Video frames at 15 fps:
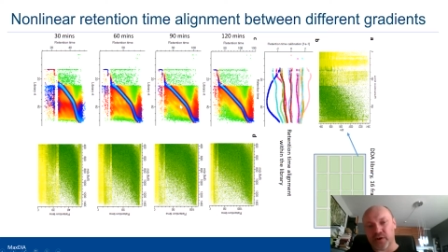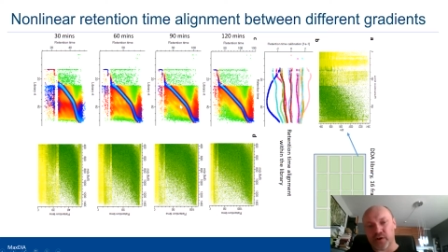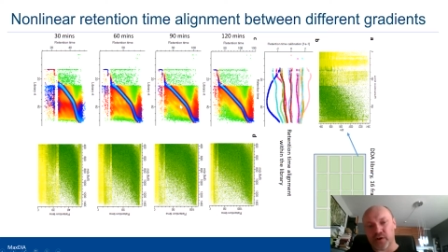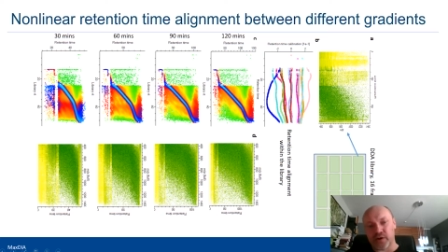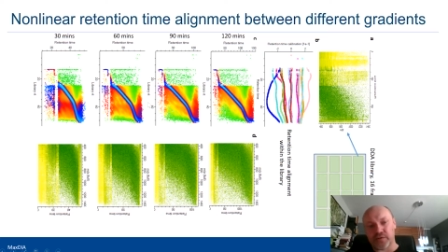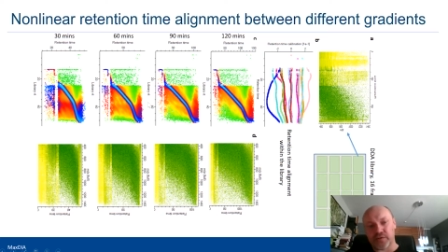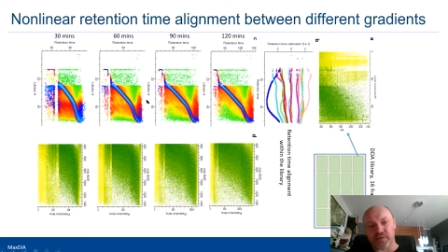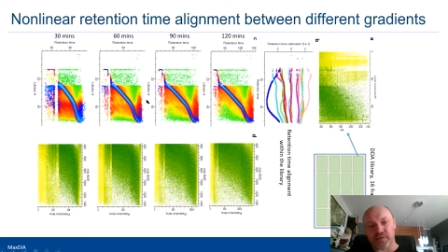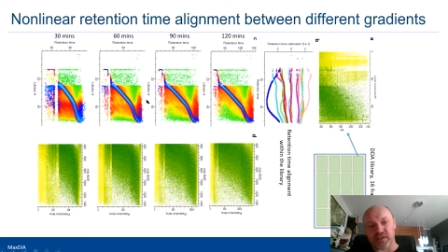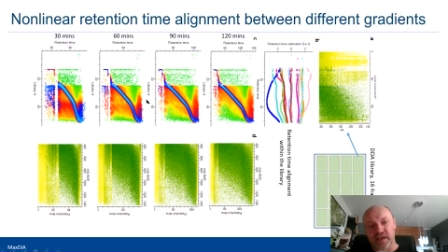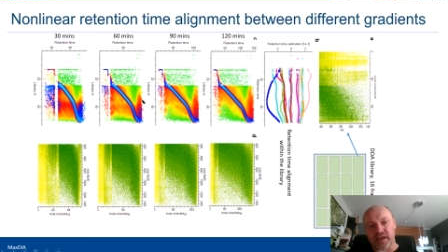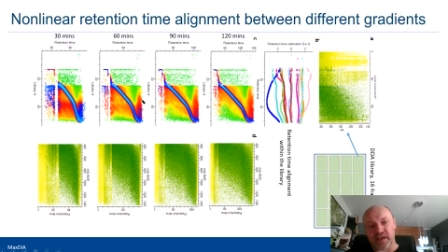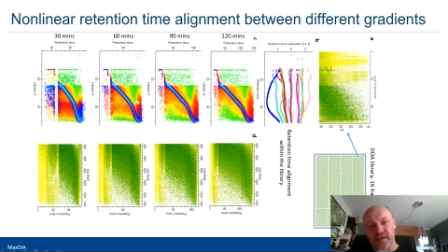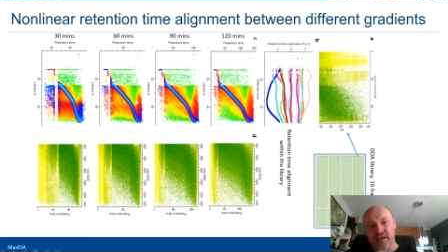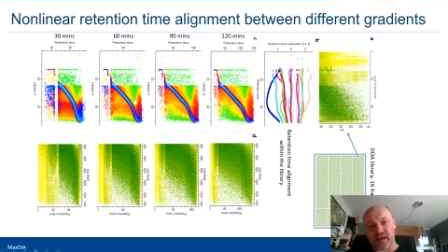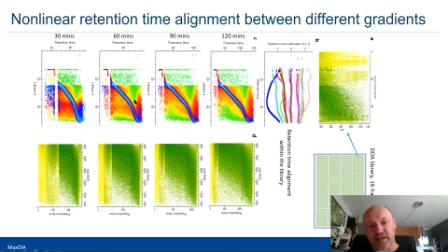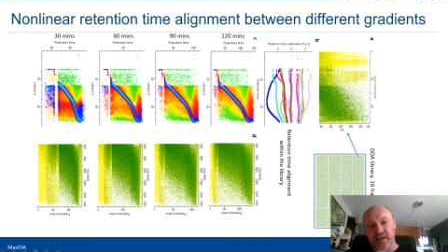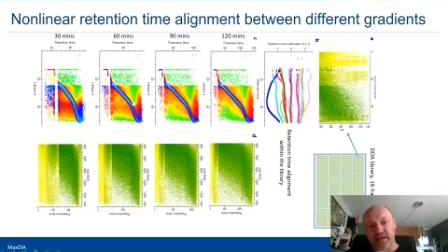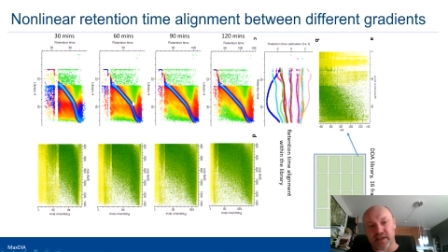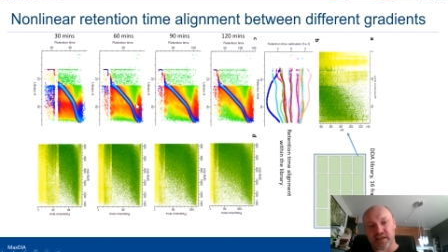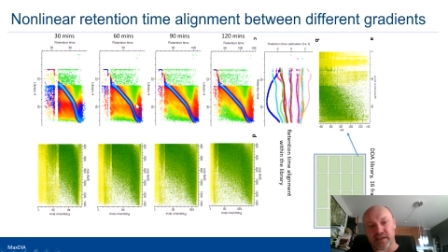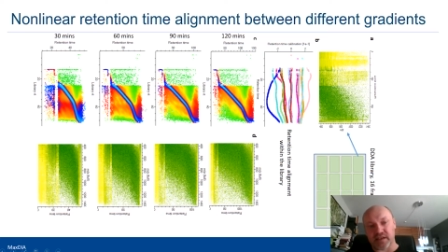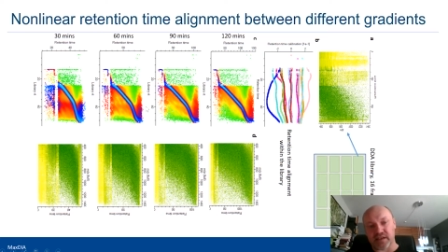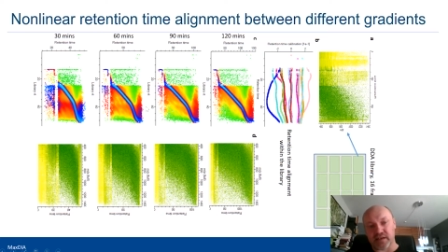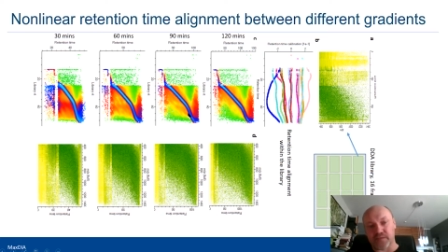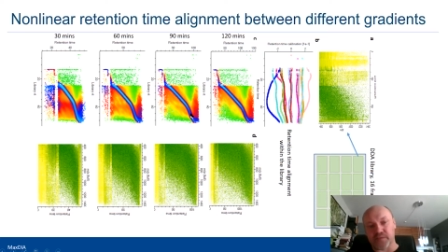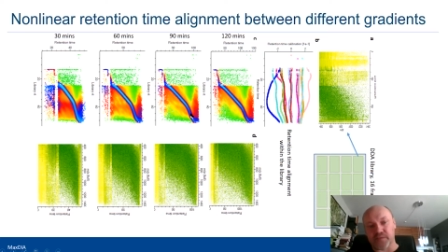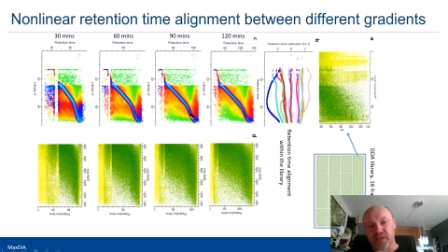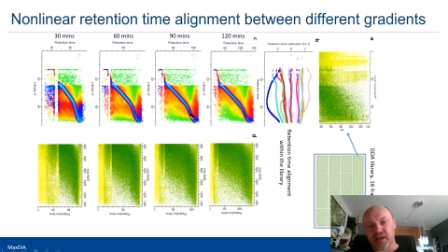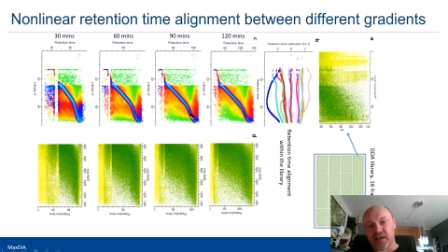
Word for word: curve to the data, and then